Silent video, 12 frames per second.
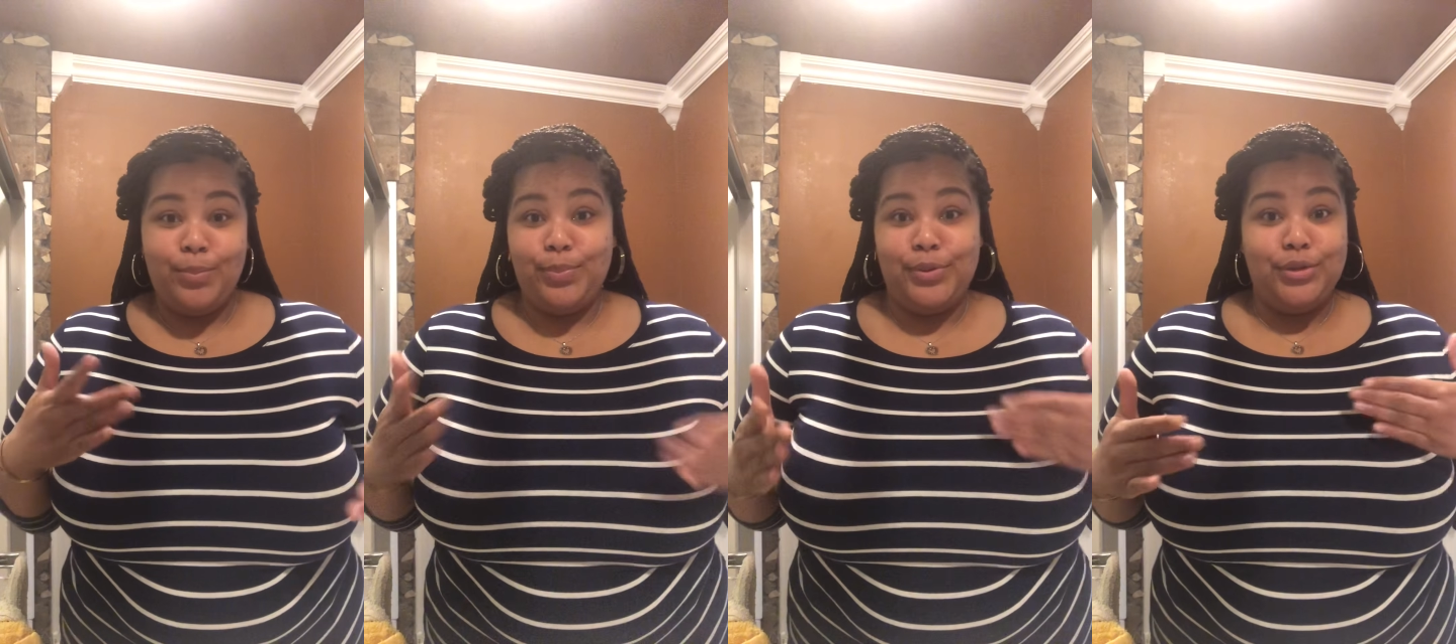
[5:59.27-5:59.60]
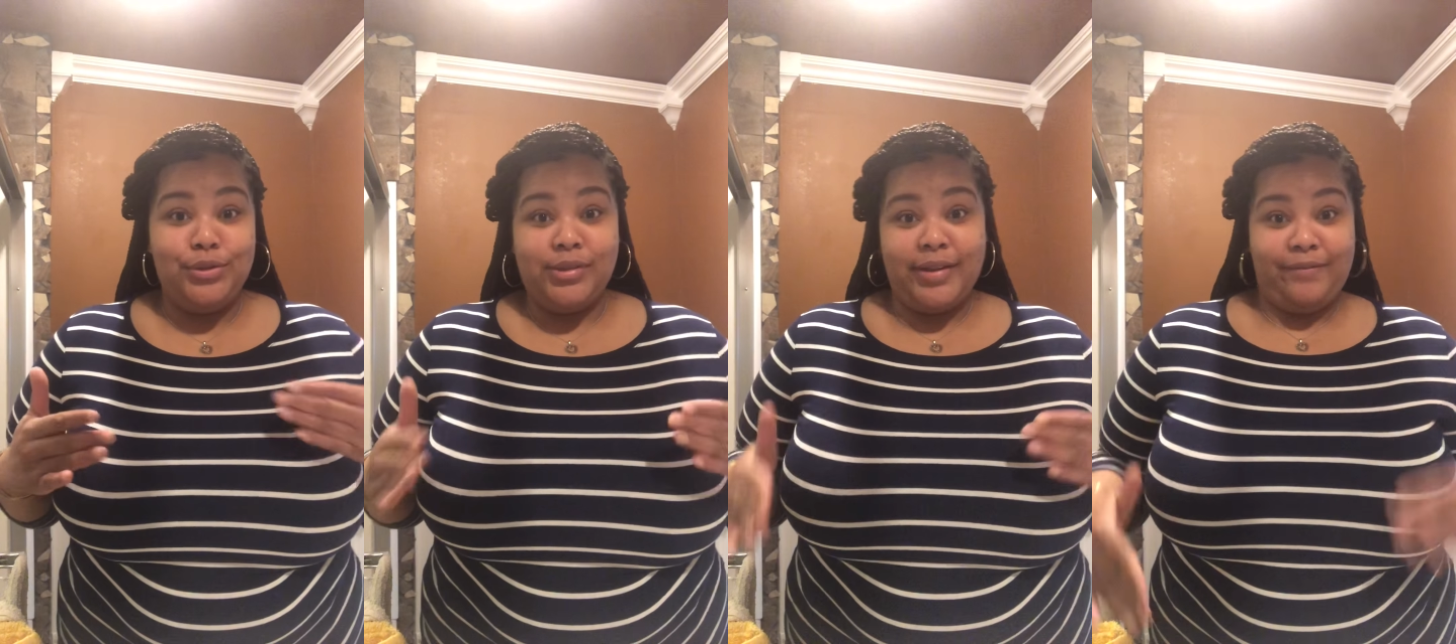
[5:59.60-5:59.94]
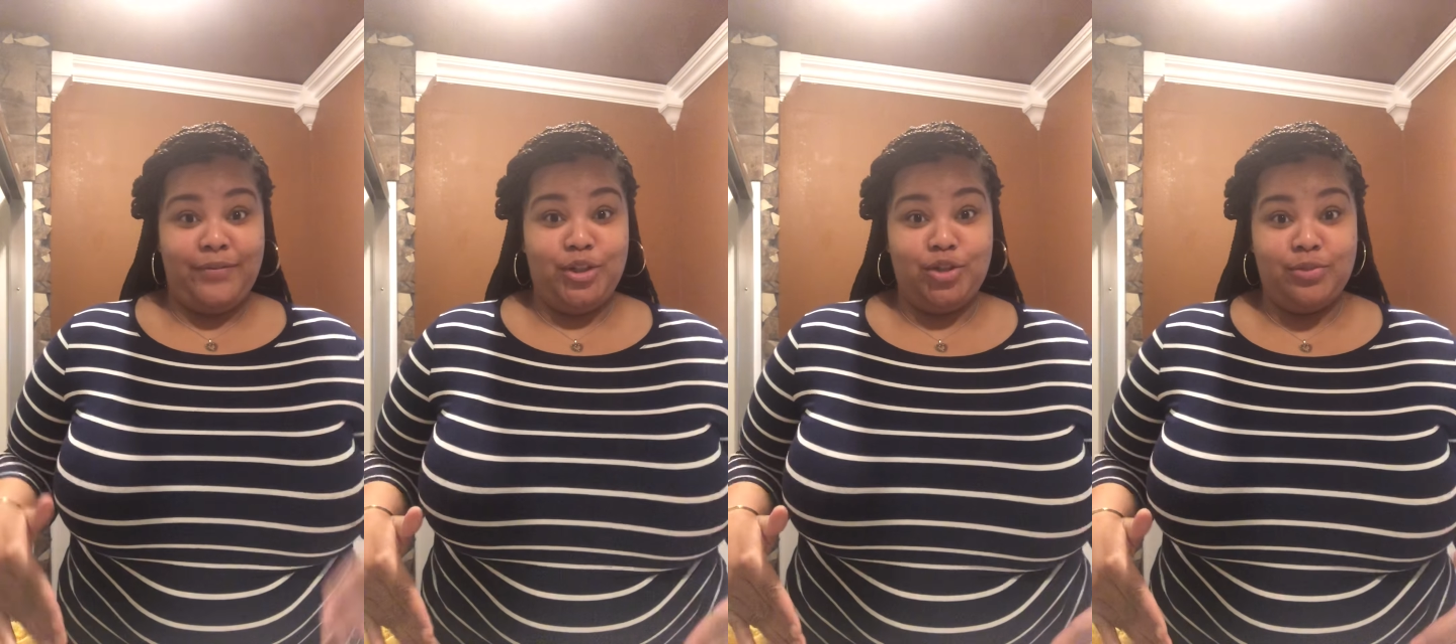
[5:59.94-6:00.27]
produce that
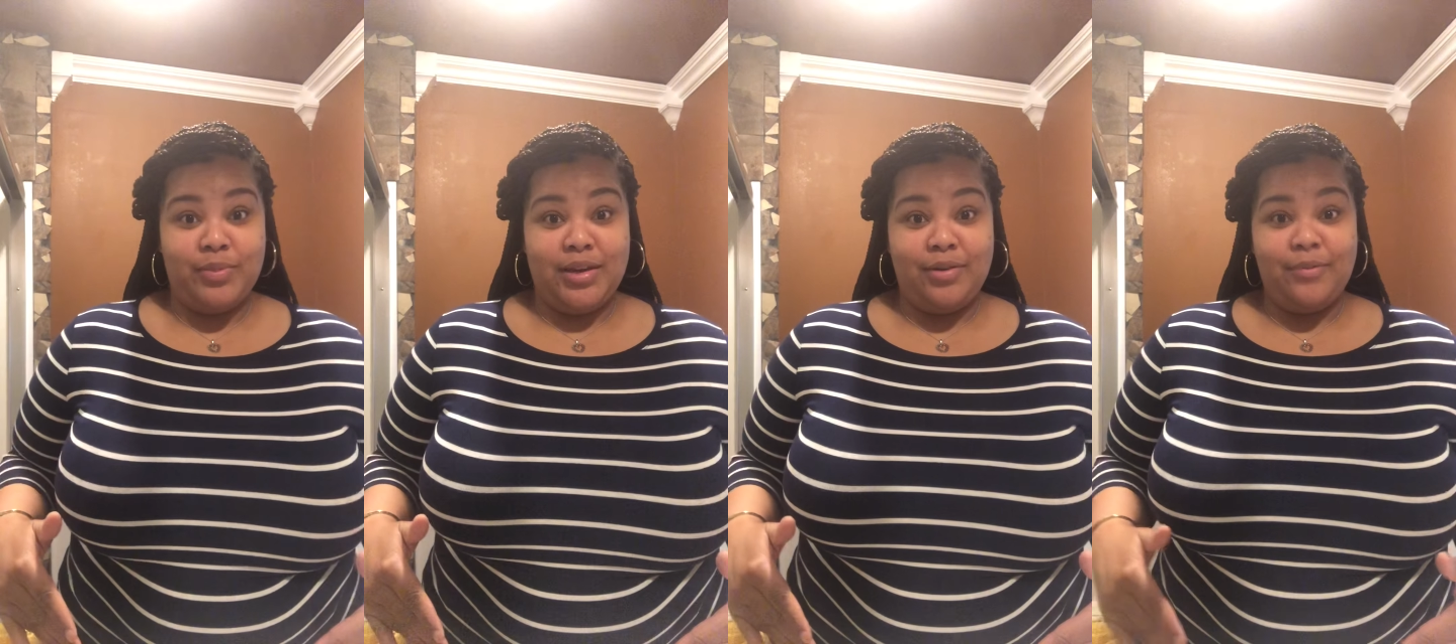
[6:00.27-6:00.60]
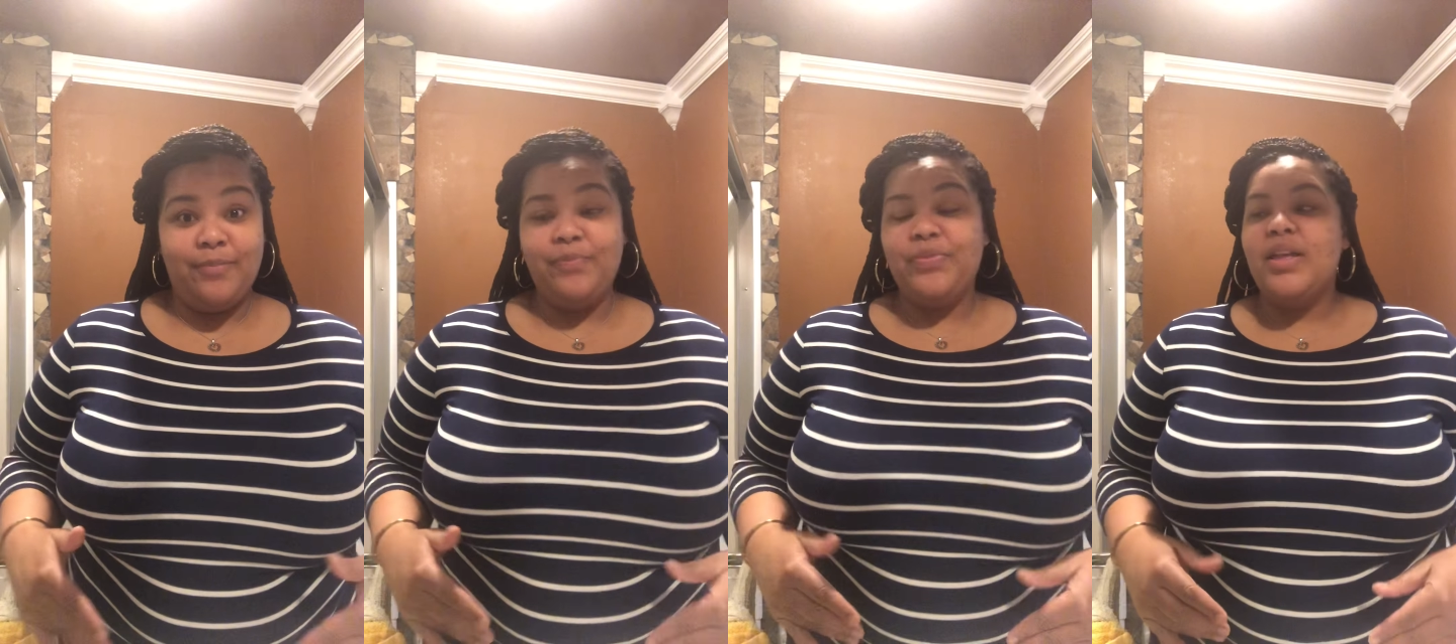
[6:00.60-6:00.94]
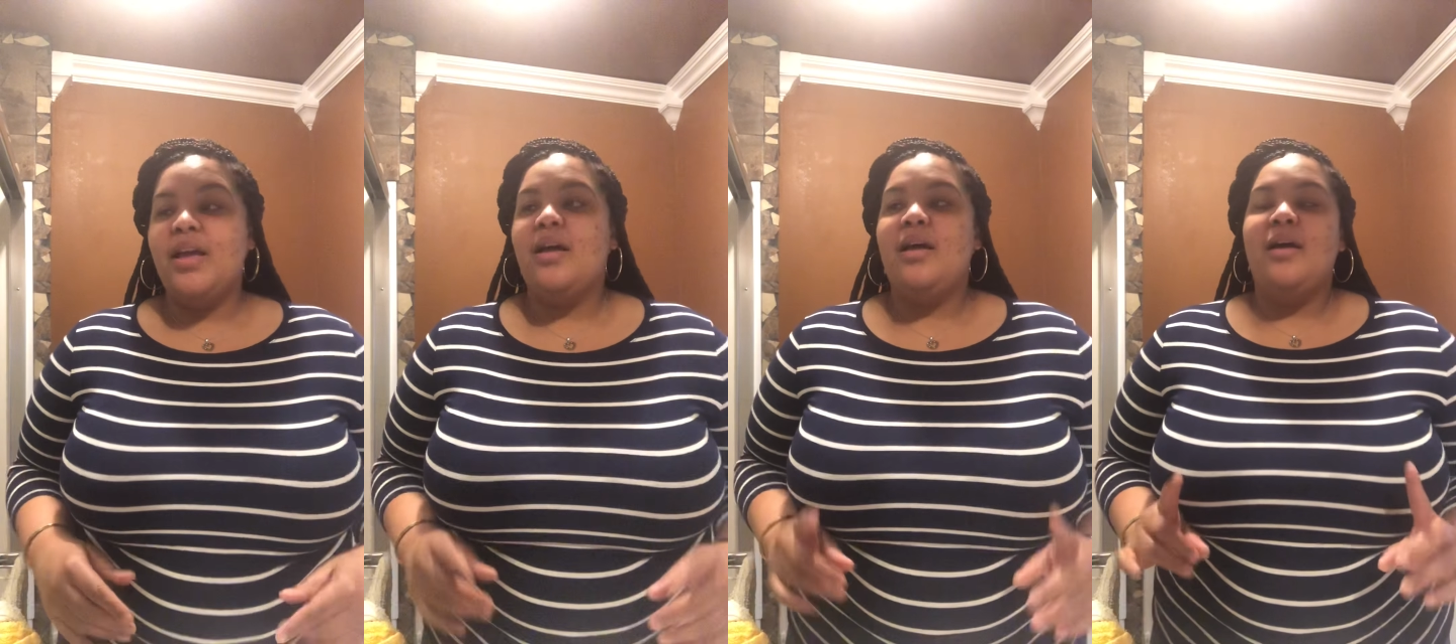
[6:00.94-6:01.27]
fish smell.
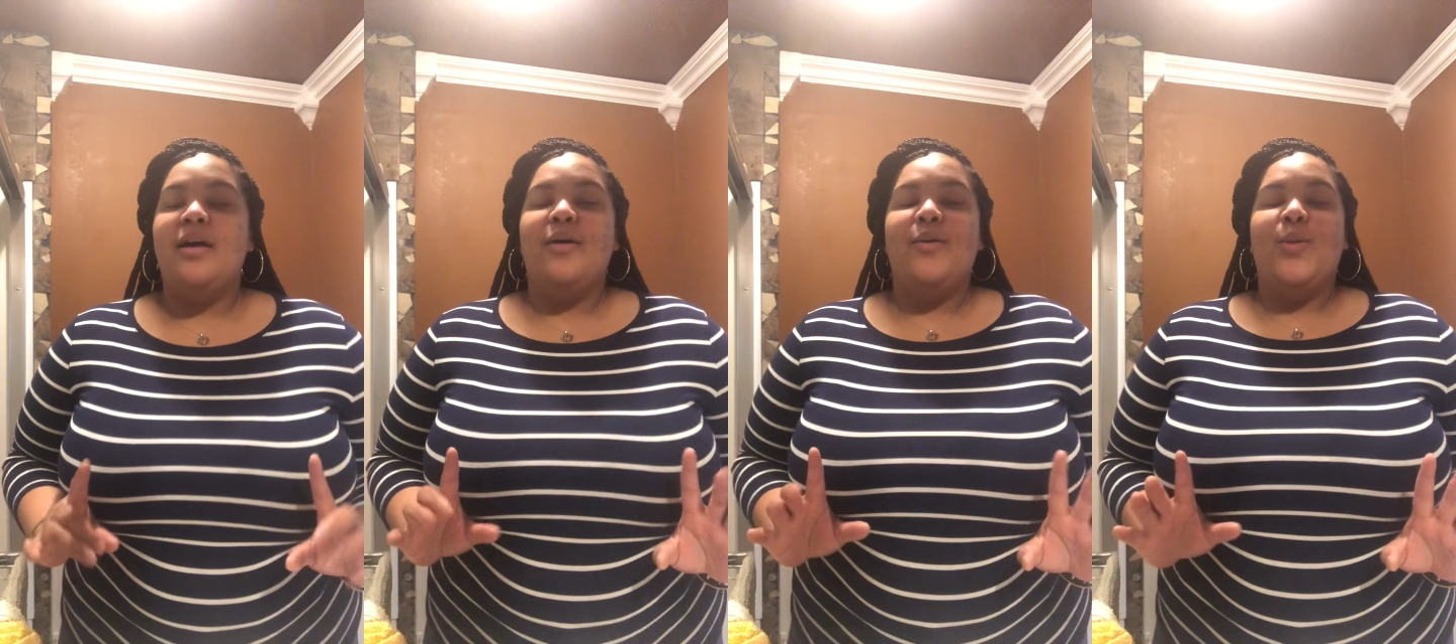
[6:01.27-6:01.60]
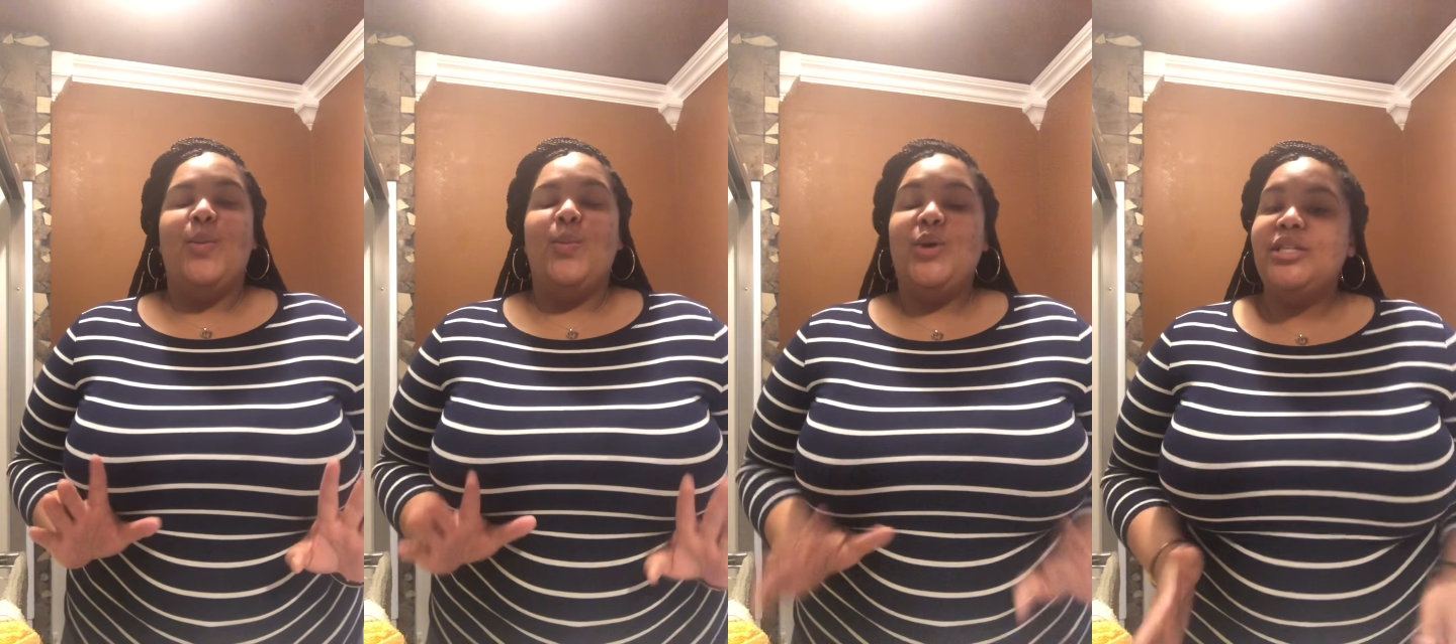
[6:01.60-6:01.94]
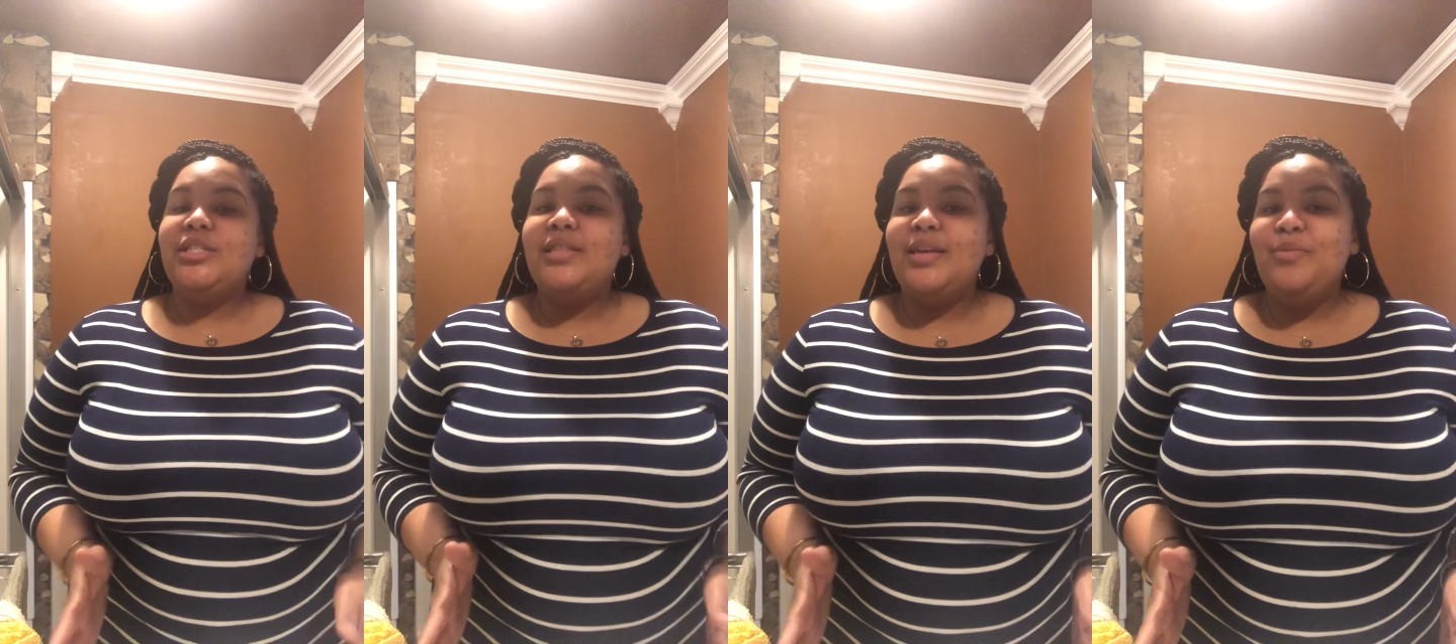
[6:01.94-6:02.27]

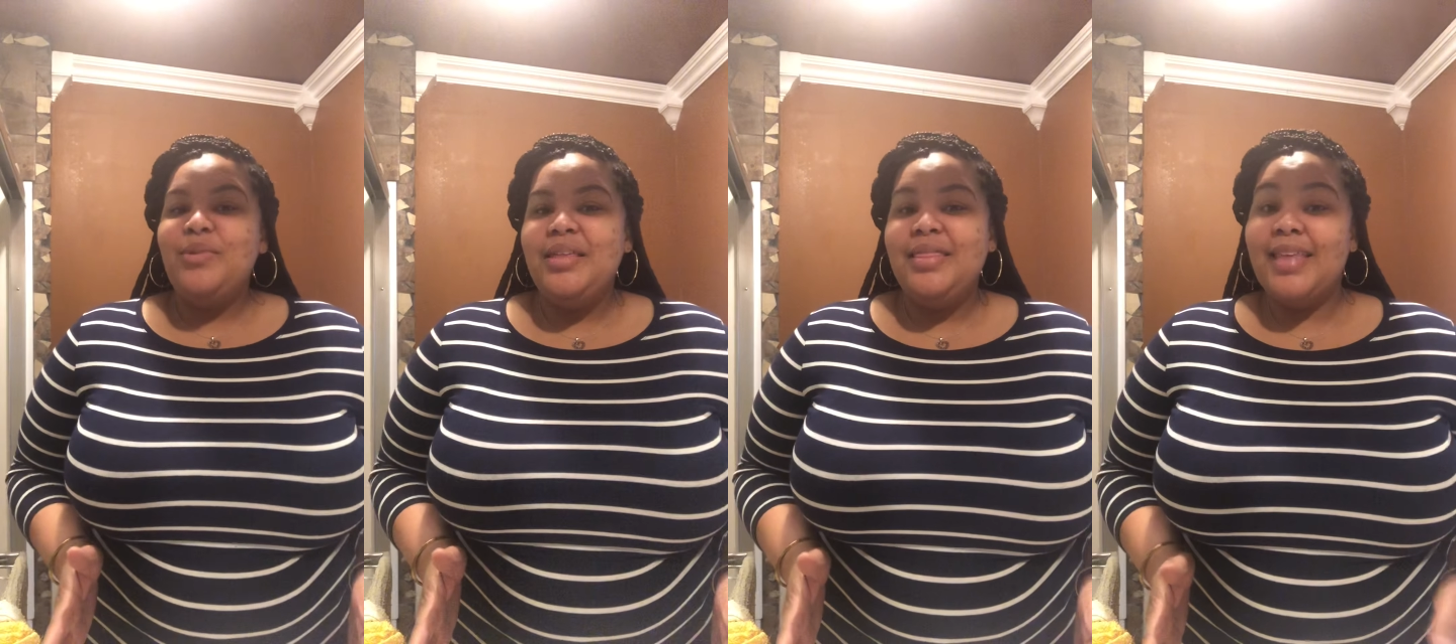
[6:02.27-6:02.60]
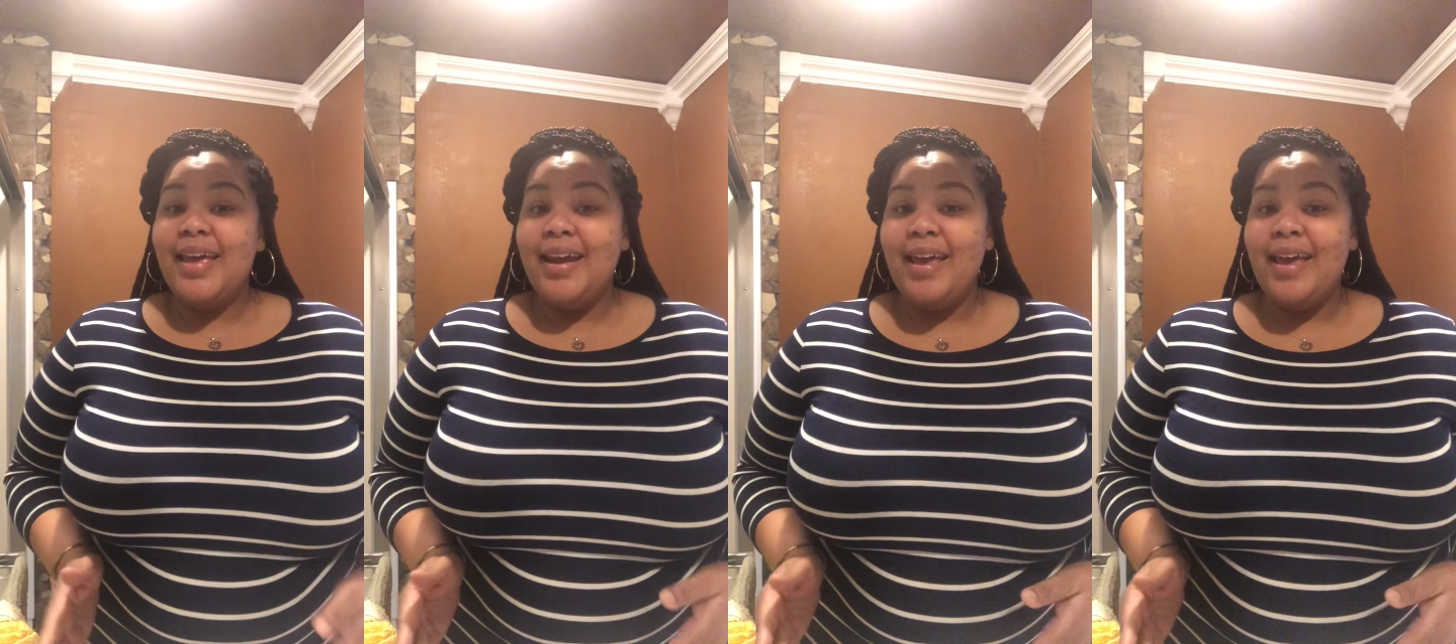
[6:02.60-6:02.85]
Once they wean that